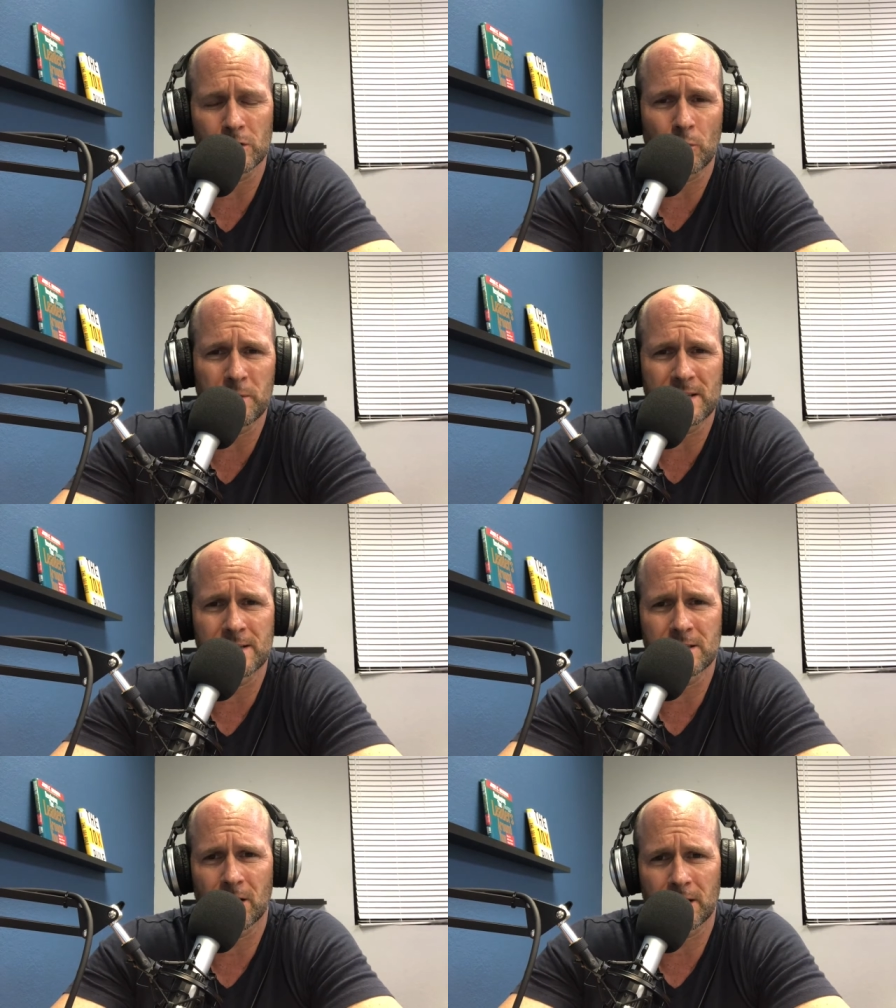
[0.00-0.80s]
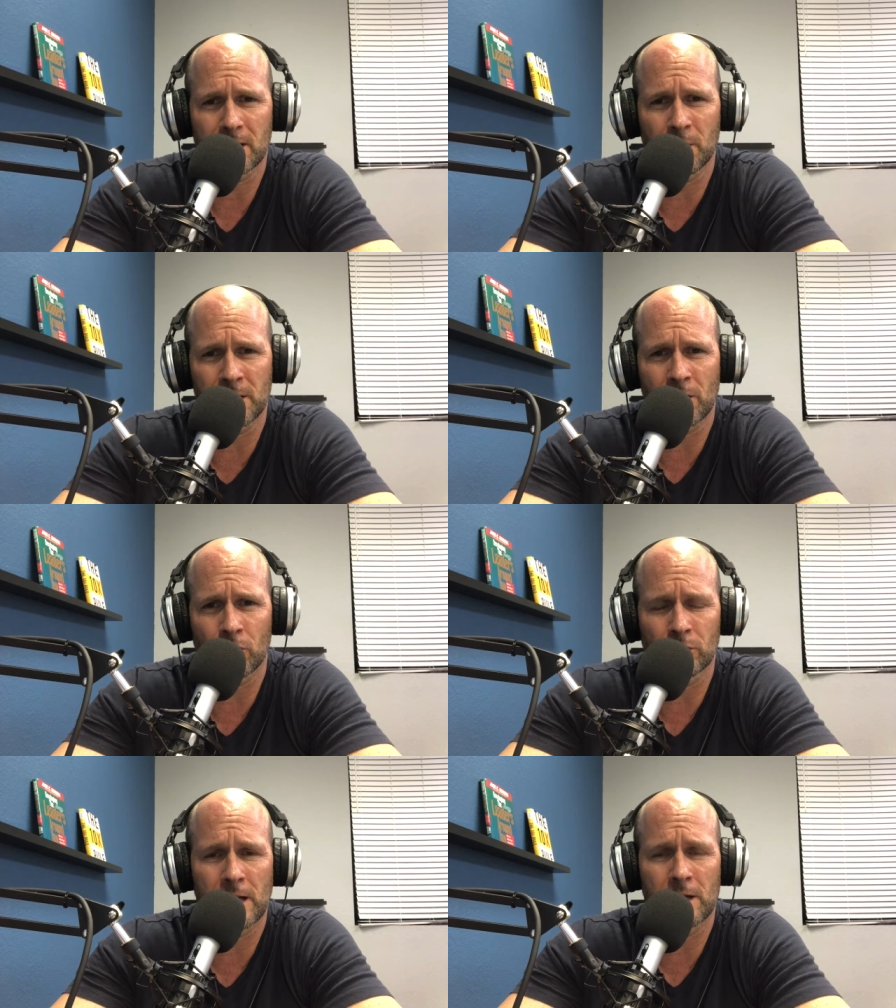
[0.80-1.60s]
So besides collecting money
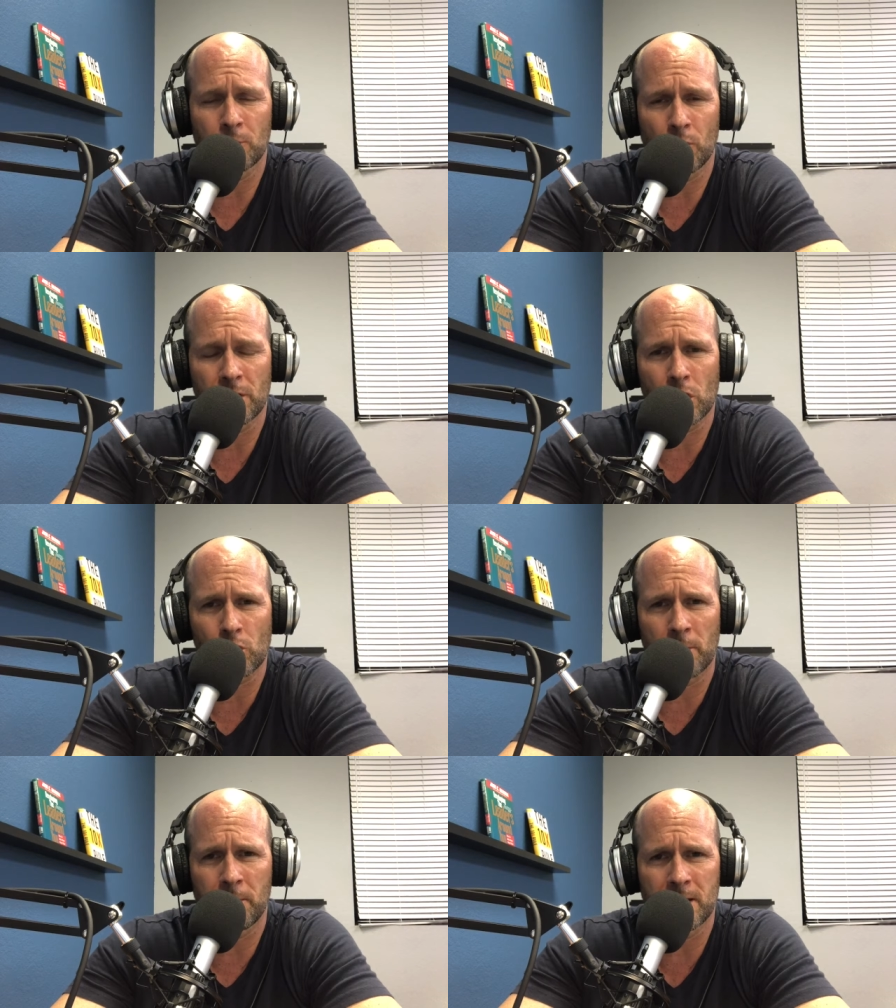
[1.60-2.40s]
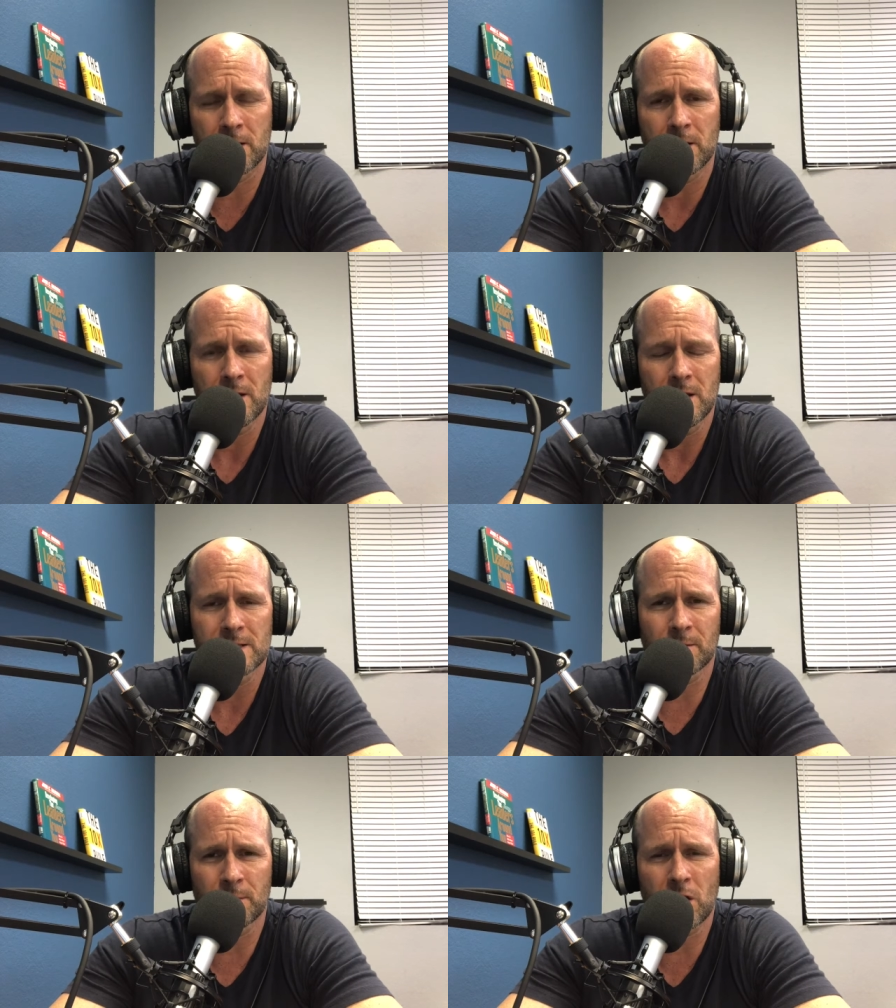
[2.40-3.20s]
all day and moving equipment,
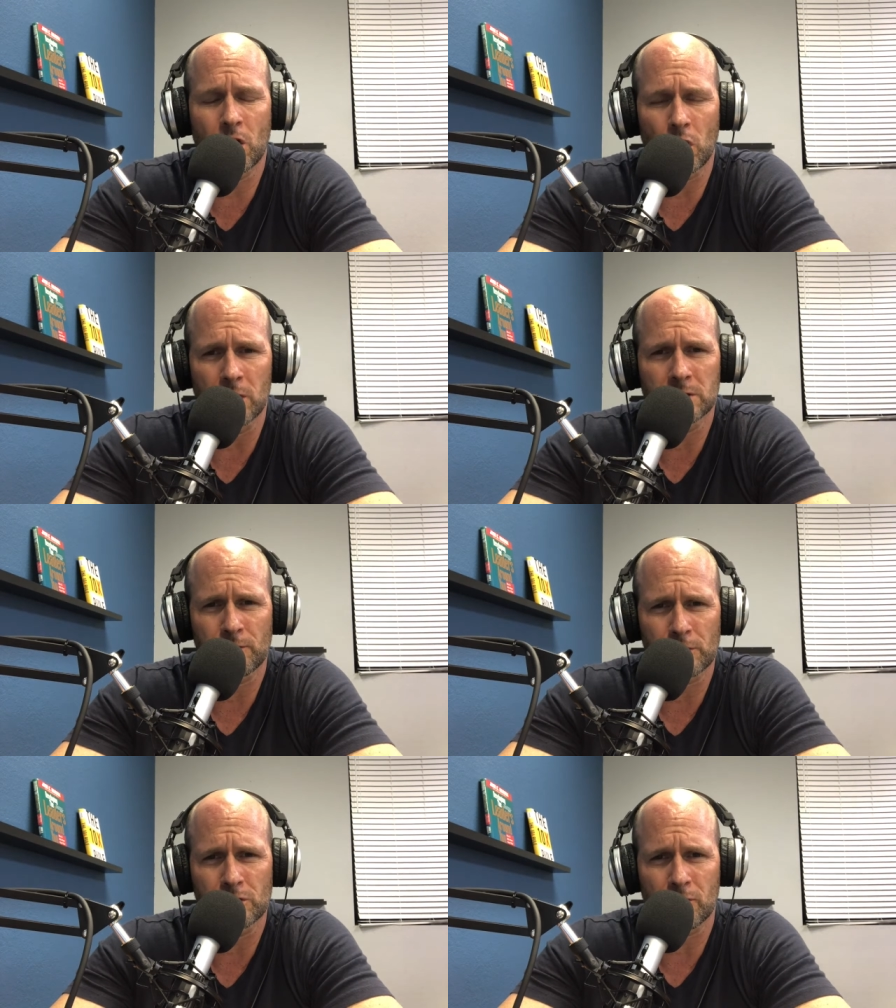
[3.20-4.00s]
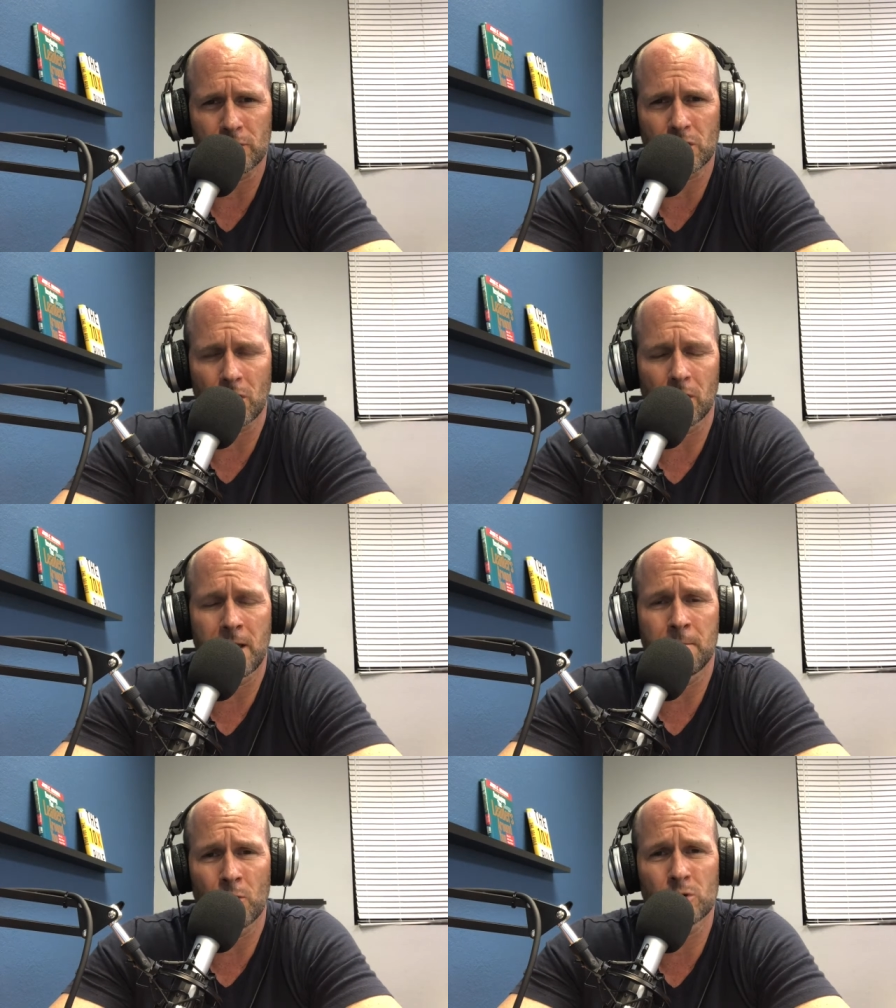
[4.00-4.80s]
somebody could call us for a service call,
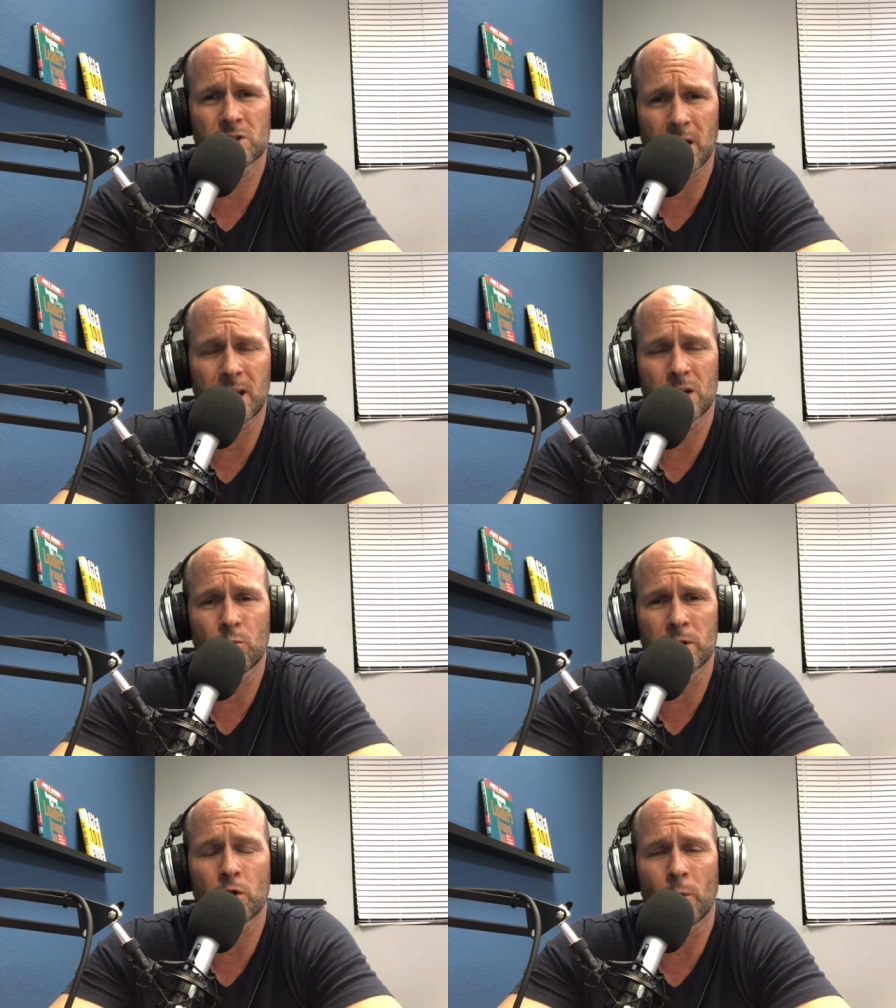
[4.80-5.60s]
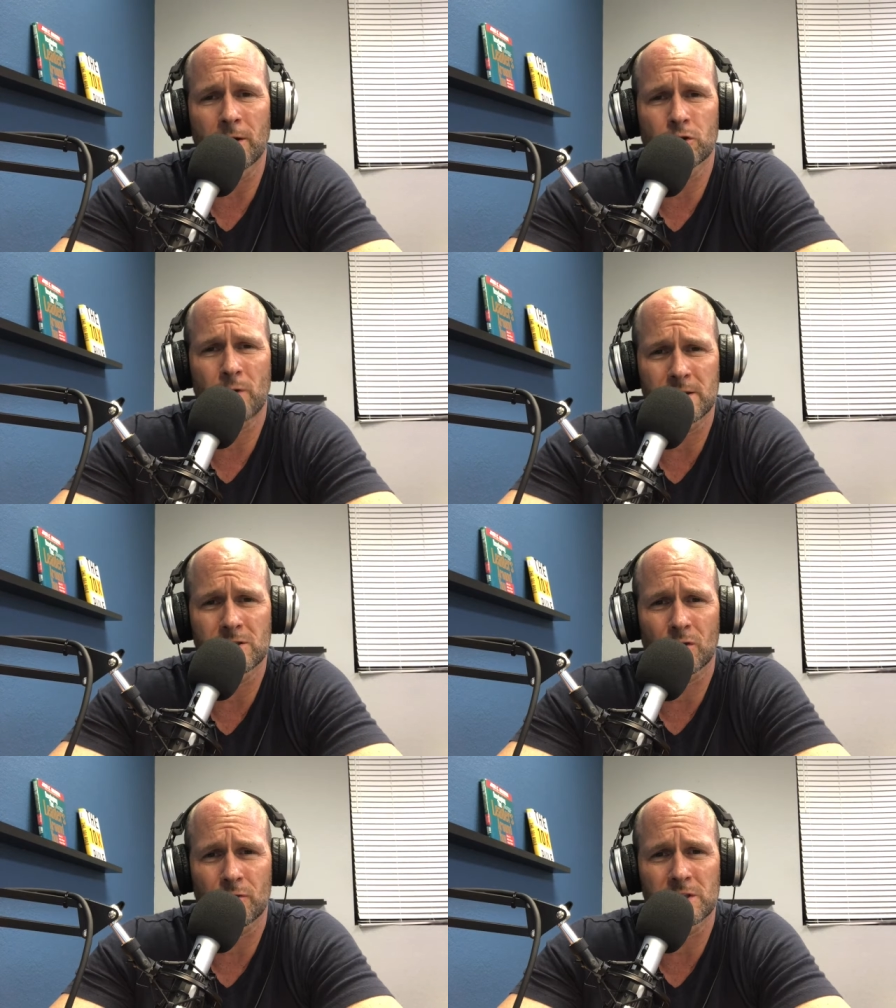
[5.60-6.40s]
and most likely we'd go out and try to
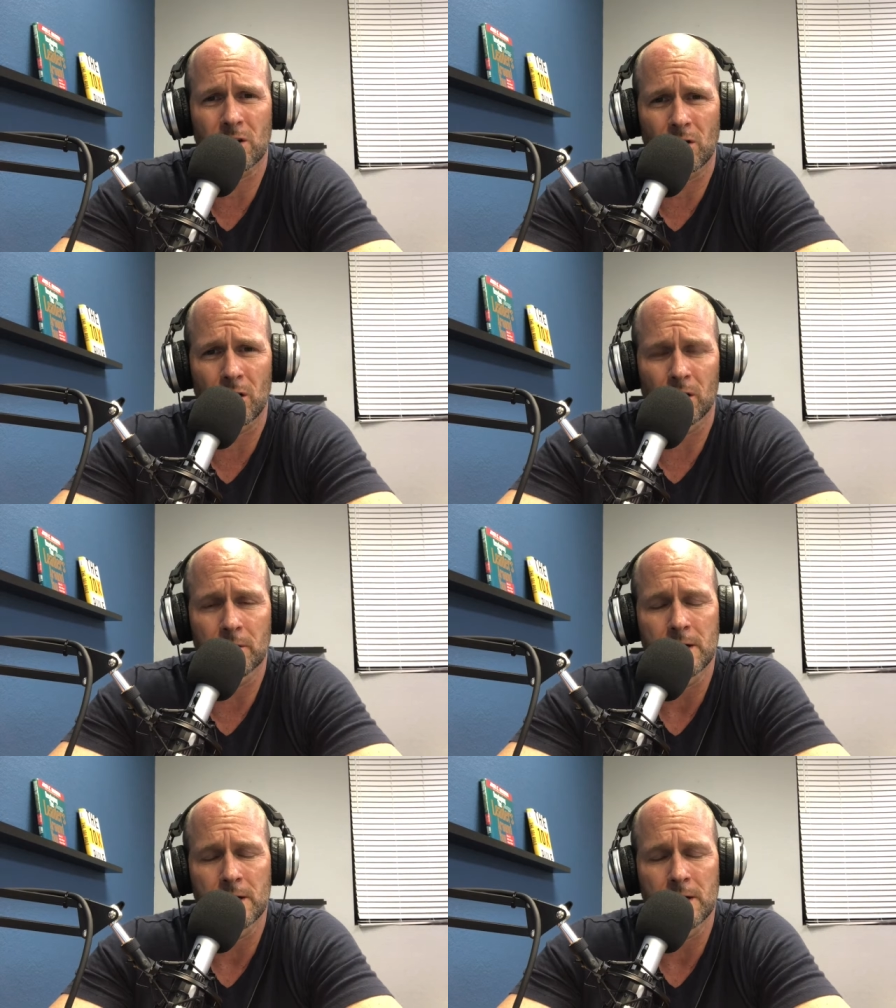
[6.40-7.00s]
service the call